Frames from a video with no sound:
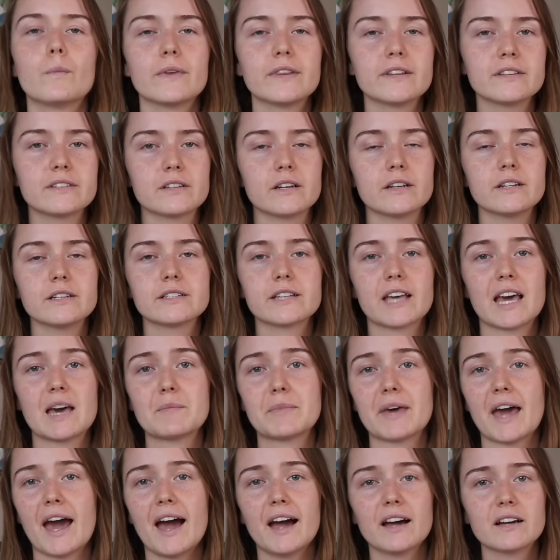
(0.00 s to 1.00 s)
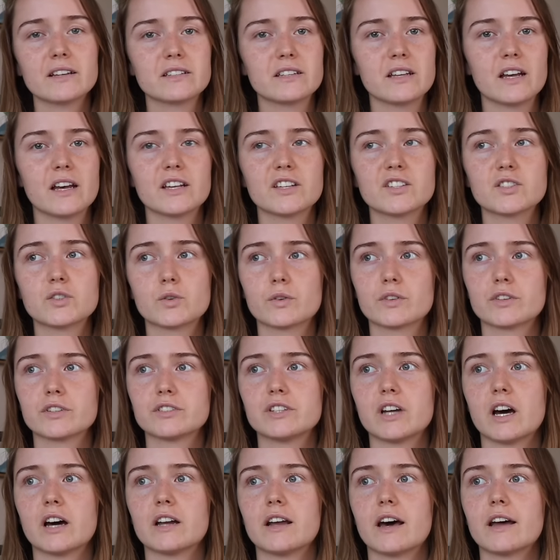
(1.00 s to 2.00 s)
the studies can't be accessed or they're
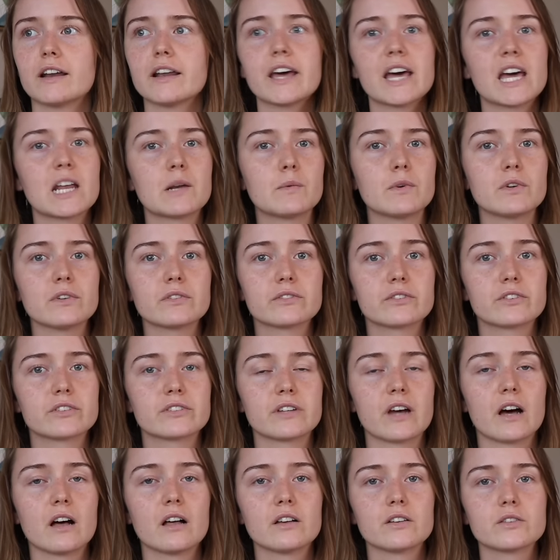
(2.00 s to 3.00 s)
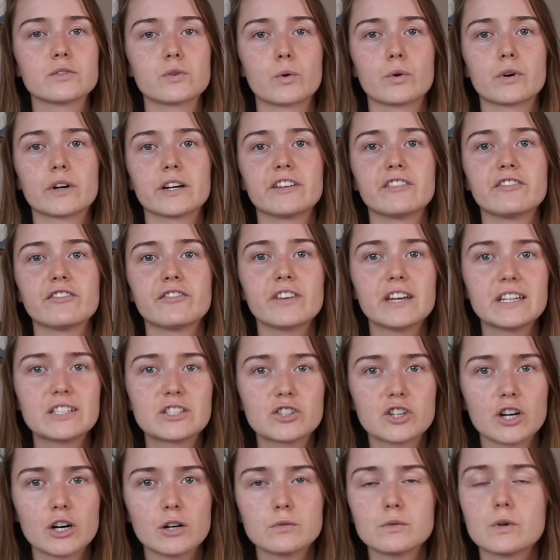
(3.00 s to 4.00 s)
done on animals or cells or in
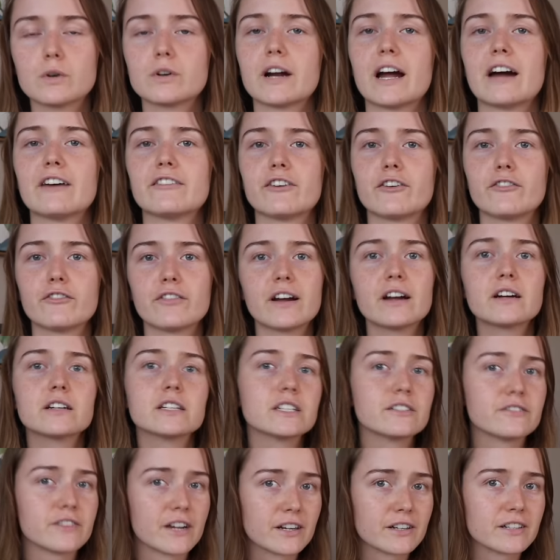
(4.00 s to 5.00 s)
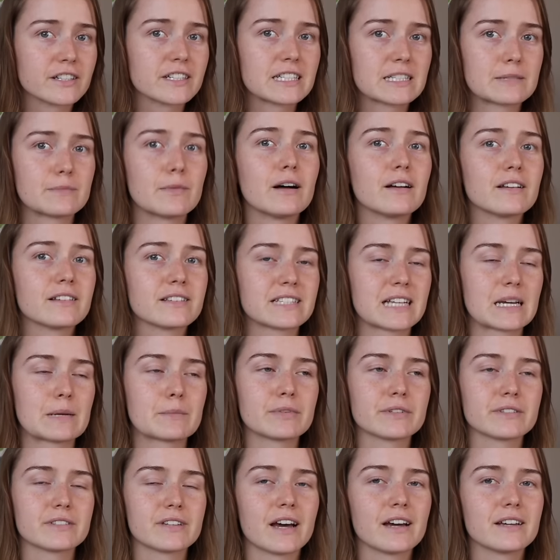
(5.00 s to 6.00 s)
vitro or have very, very small
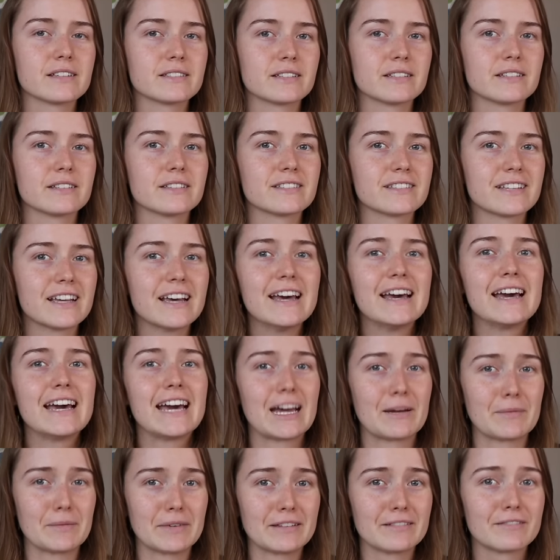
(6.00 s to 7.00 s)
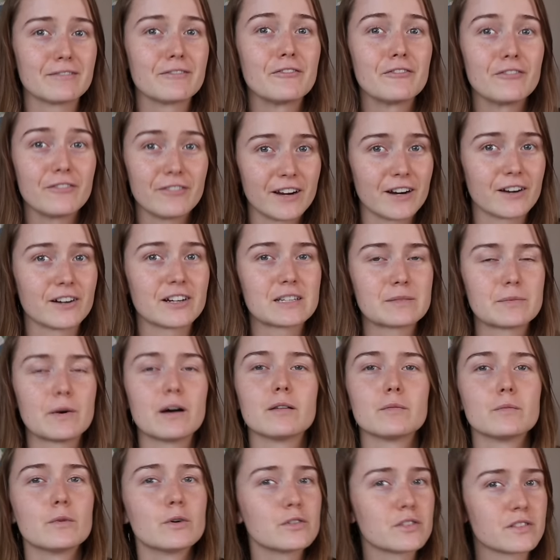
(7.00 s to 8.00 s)
sample sizes, I mean, very
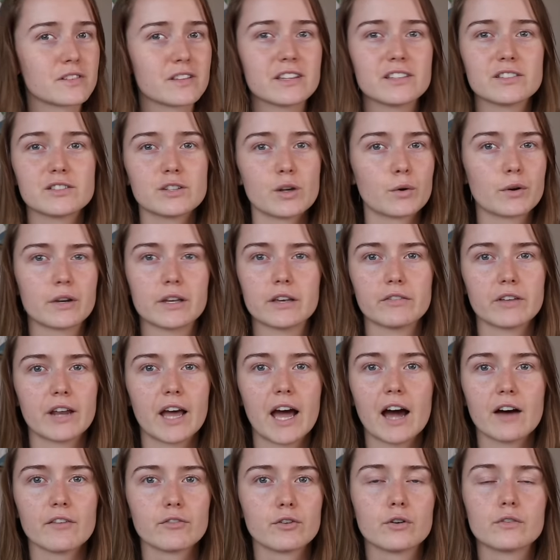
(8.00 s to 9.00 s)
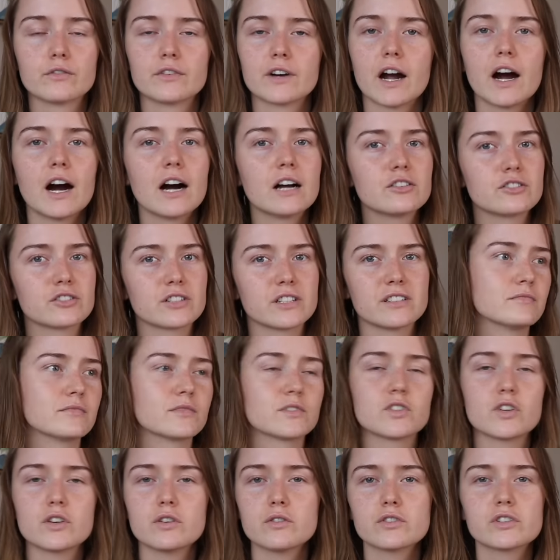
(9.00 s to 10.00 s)
small. Most of these don't even have over 100.
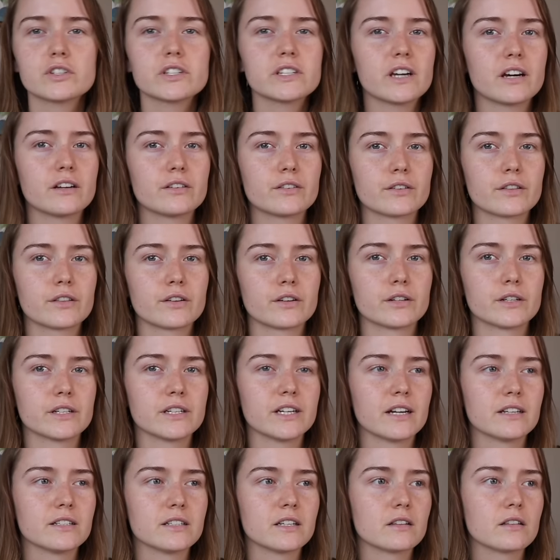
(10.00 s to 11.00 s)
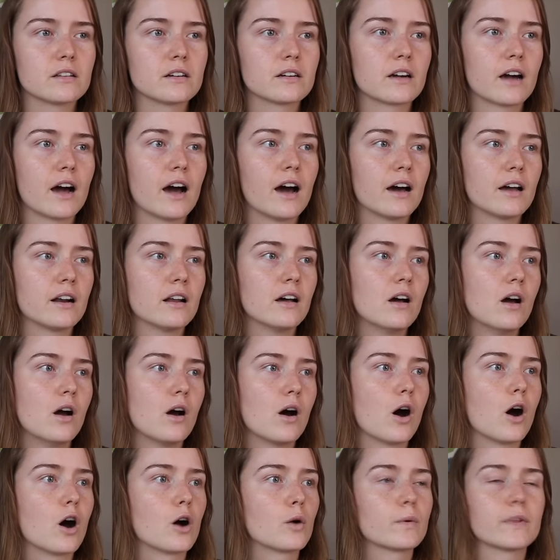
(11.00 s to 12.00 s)
So usually under 30 I didn't look at.
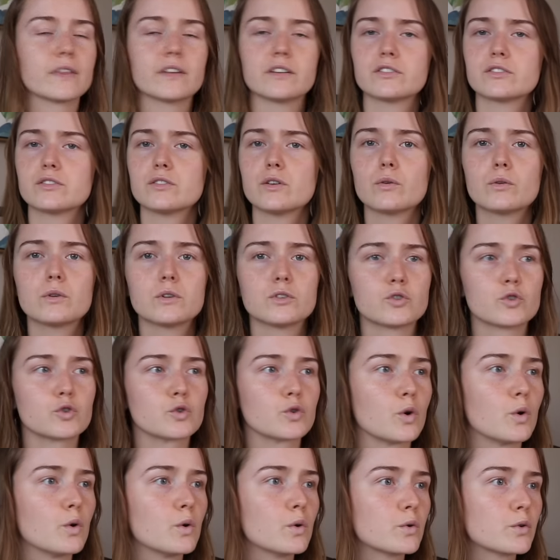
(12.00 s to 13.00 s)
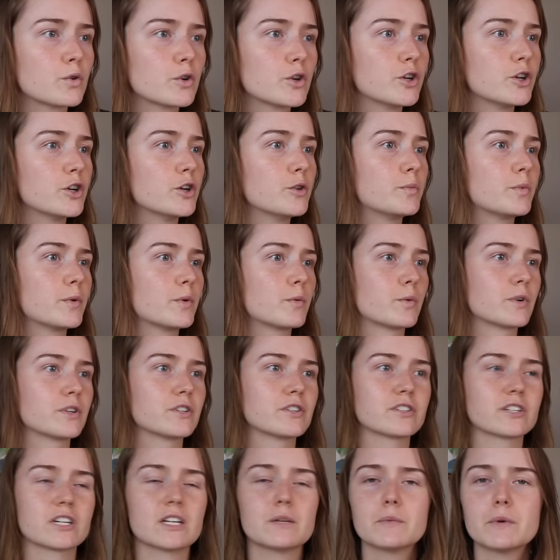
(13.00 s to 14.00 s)
Uh, when there's no control group, we're
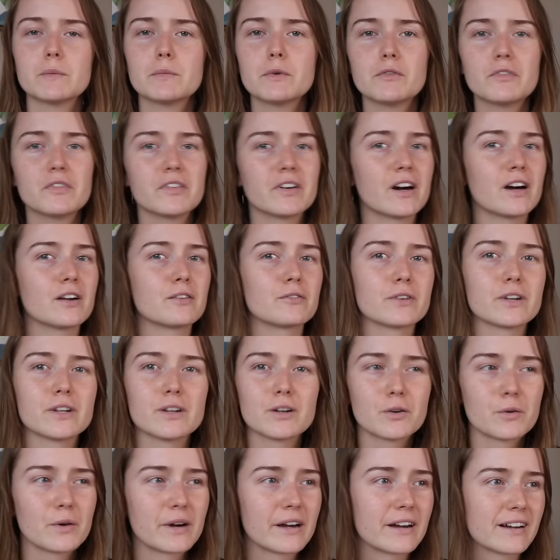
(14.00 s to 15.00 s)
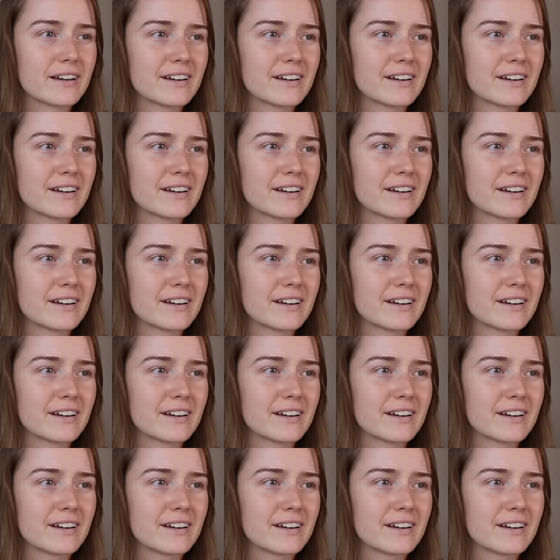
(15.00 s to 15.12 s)
just gonna be moving on real quick.